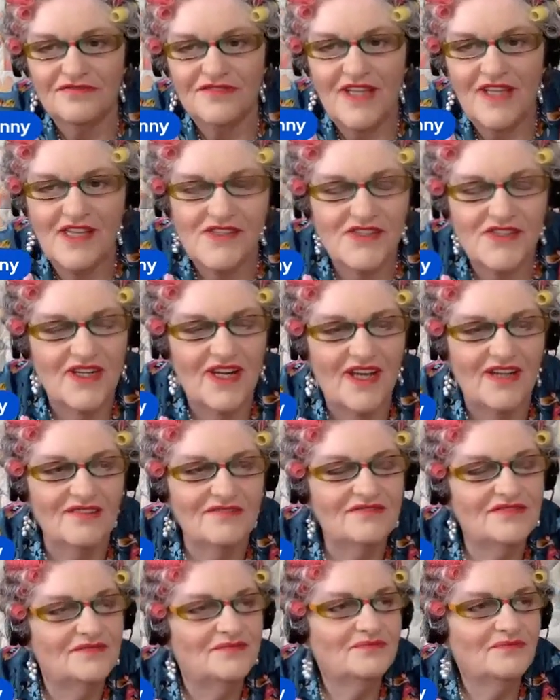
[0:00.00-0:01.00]
That's
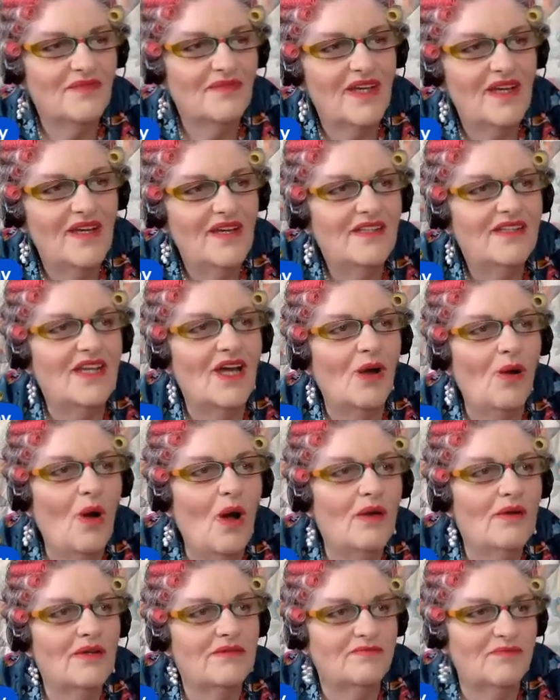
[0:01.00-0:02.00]
enough. No,
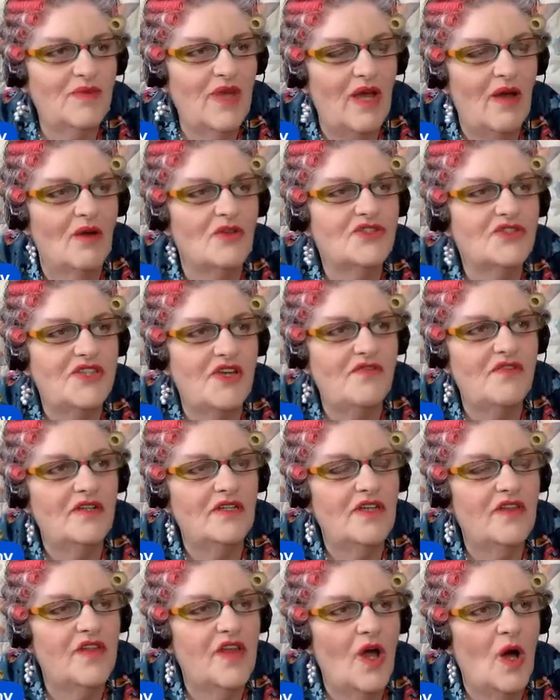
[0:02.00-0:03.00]
I was
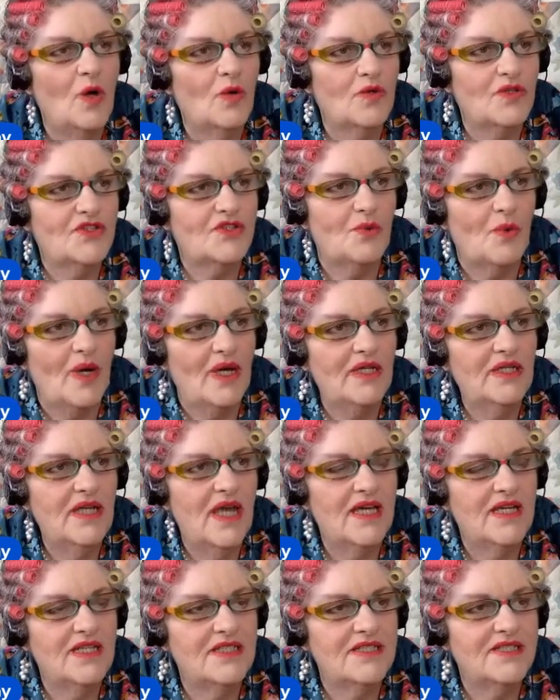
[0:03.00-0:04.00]
definitely the oldest one,
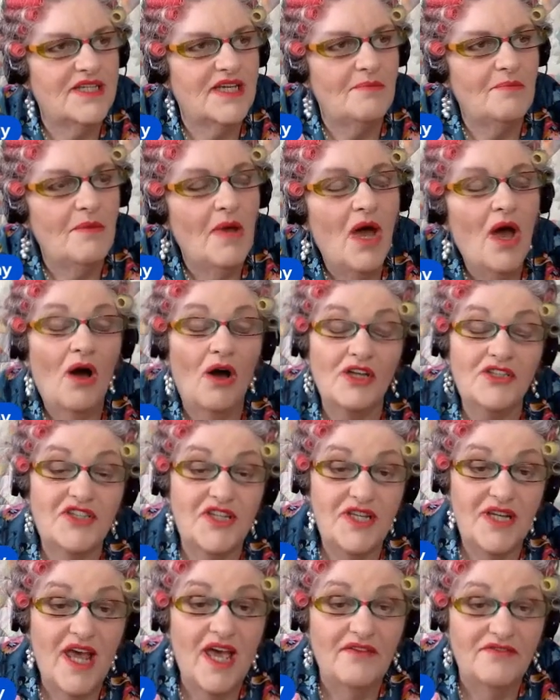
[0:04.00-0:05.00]
and I
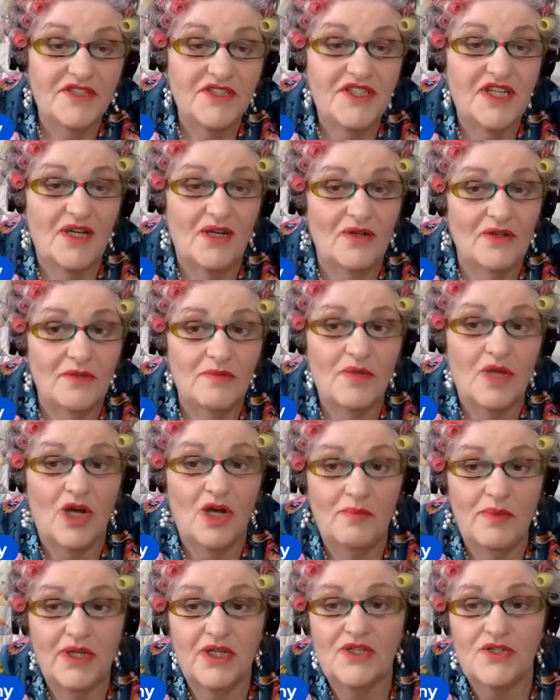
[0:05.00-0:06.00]
did have to tell them
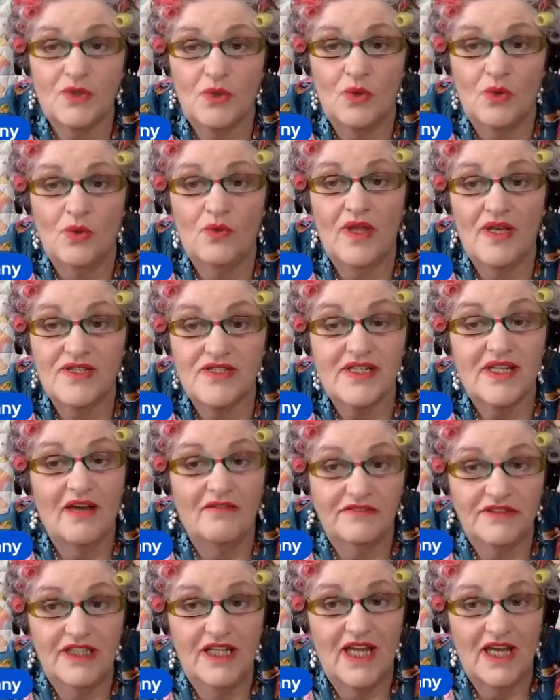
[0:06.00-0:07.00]
though, because all those
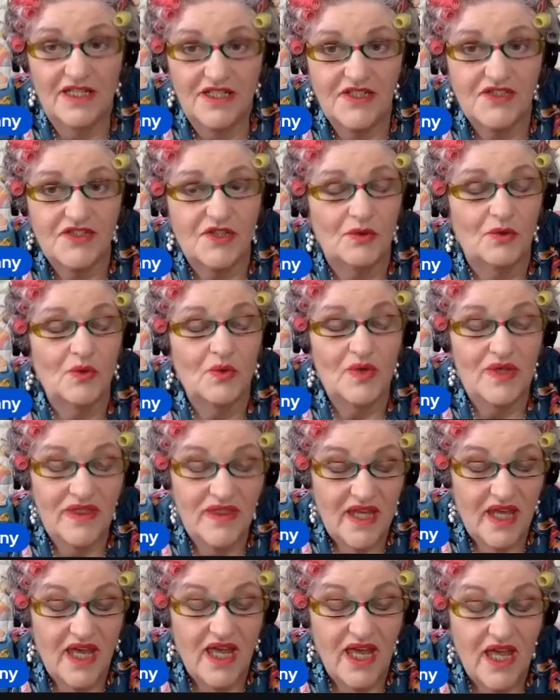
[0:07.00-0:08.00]
lovely ladies that were in
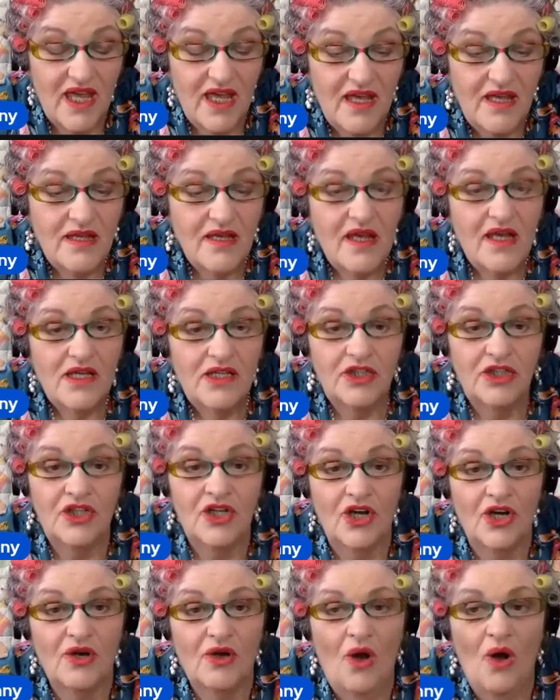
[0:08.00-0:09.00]
there,
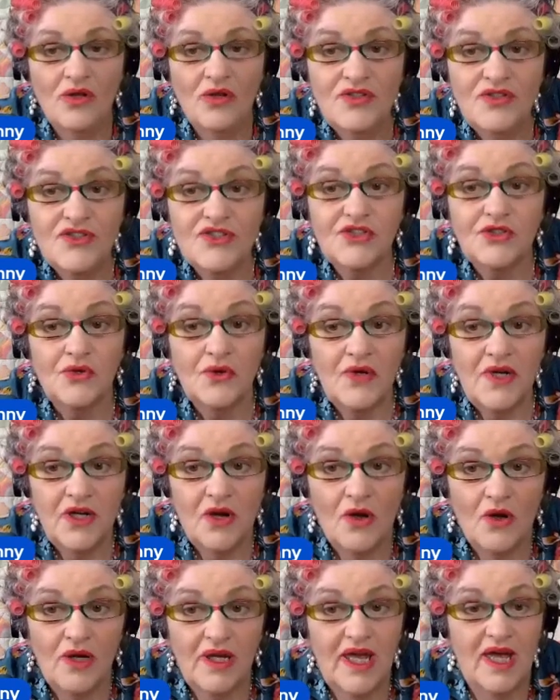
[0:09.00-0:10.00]
on screen,
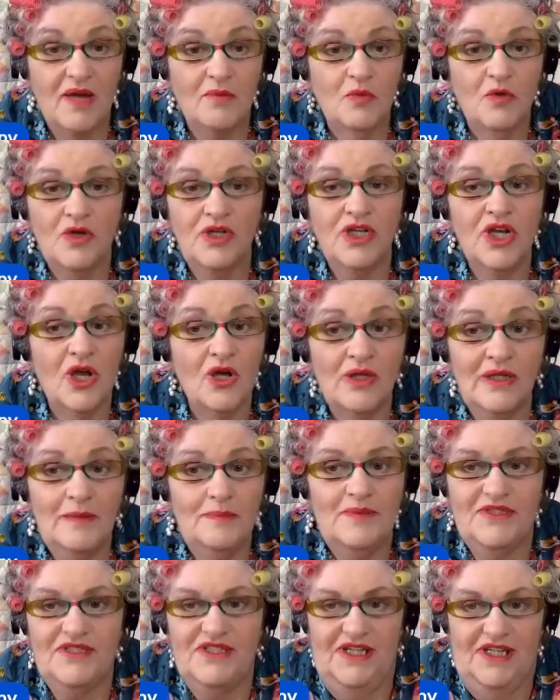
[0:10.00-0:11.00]
on camera, and no
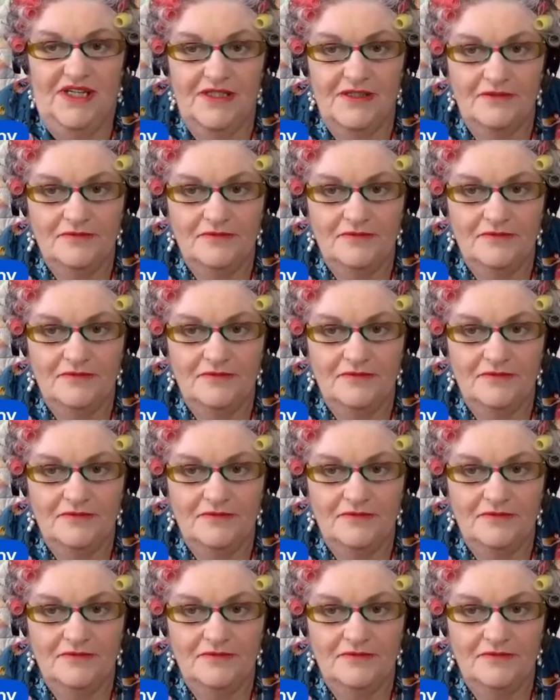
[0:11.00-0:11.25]
lipstick.